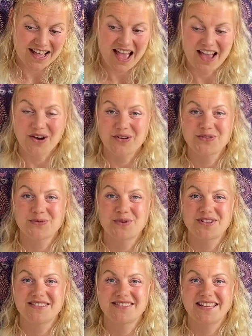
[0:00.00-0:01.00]
I also
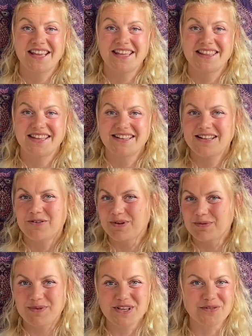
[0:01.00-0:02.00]
want to say that there
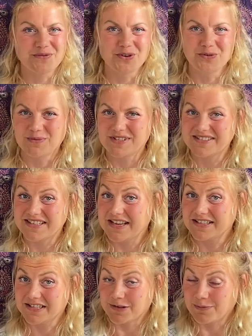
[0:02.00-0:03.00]
will be a few
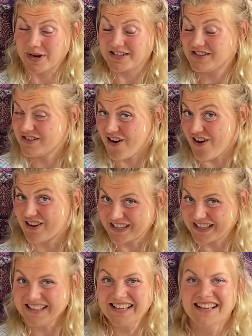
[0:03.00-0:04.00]
mistakes in my
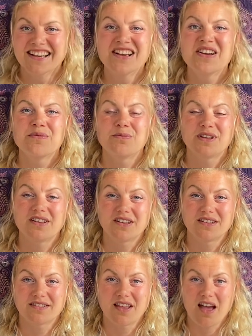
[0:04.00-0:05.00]
talking,
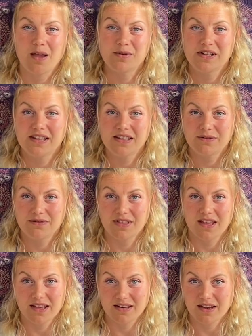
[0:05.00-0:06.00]
because I believe
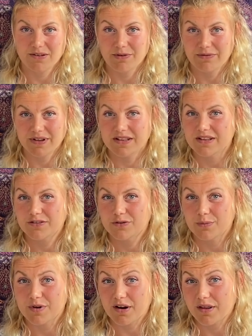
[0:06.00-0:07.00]
that everything needs to
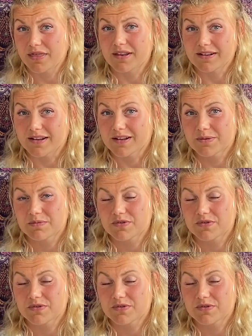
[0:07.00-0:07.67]
be authentic.